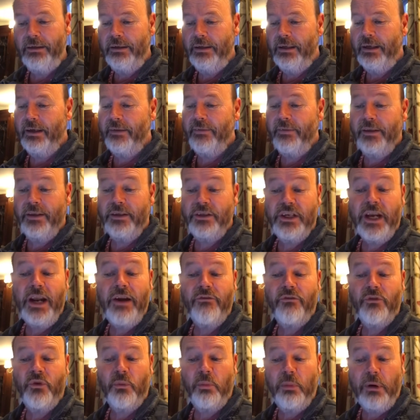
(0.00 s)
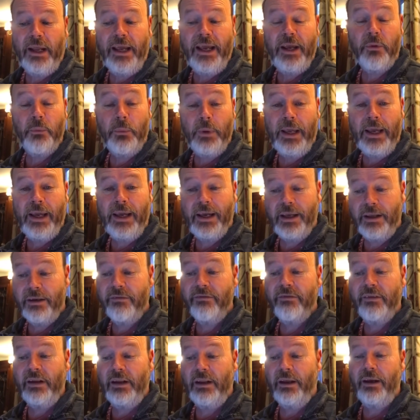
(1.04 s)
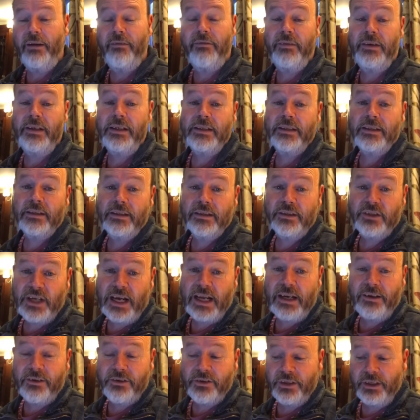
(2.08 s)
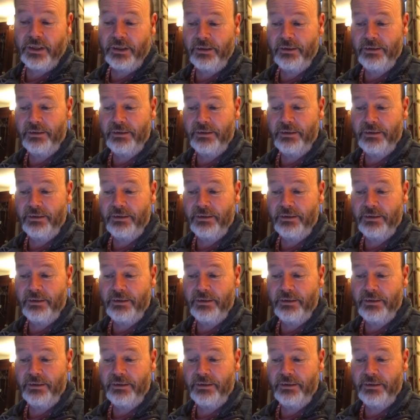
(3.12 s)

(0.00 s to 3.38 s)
and the general plan we had for life is challenging.